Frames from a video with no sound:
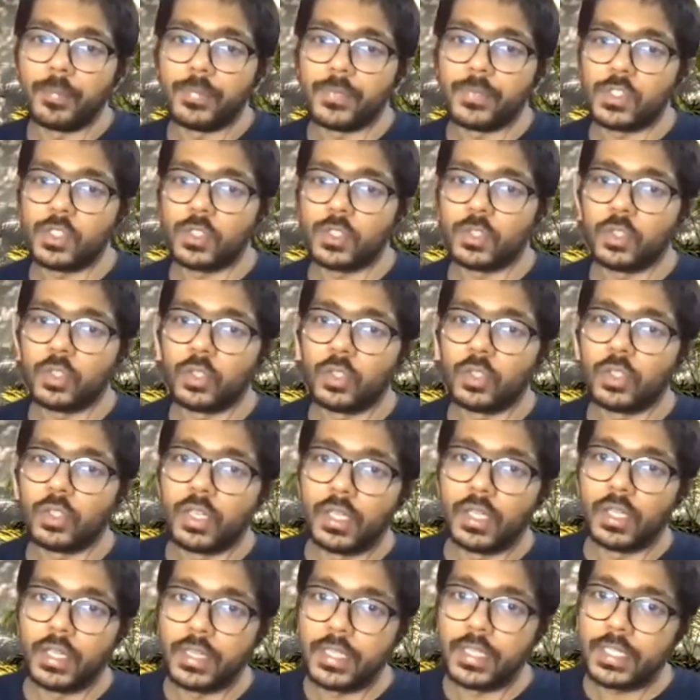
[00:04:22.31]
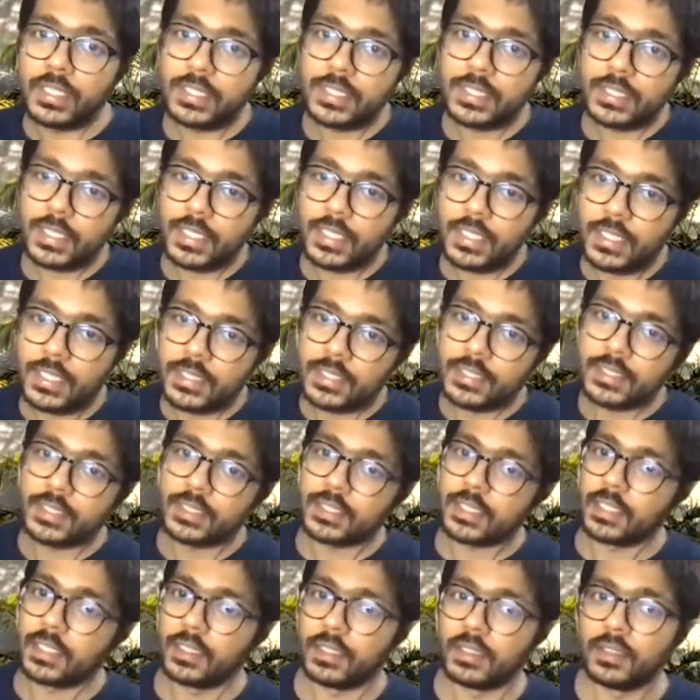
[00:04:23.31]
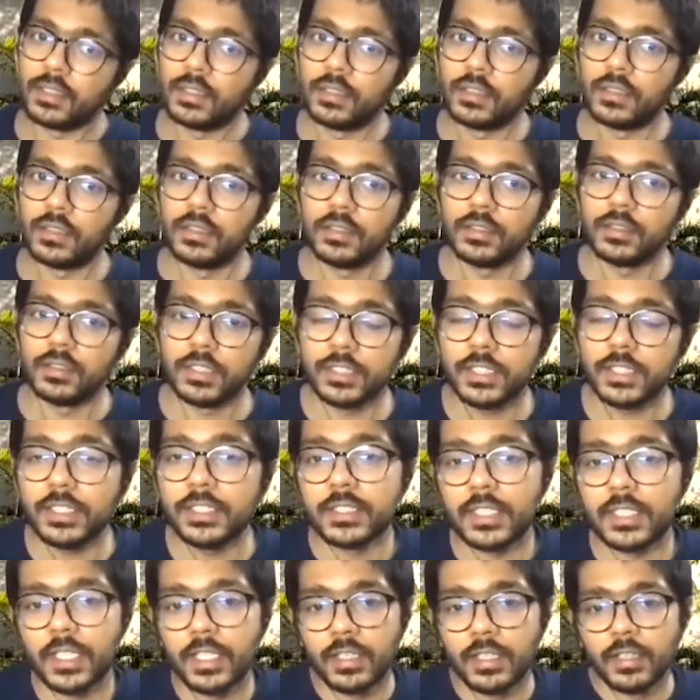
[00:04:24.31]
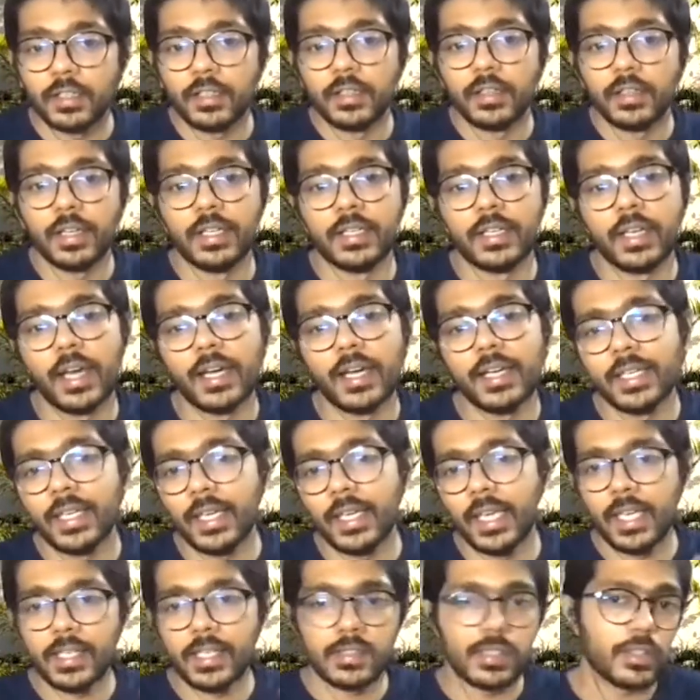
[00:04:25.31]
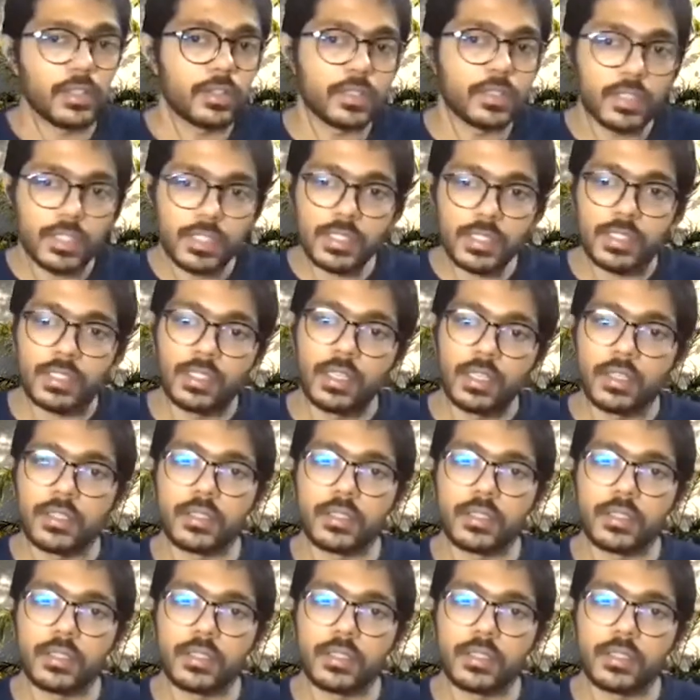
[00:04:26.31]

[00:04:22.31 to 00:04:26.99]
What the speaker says: So this is entirely asynchronous.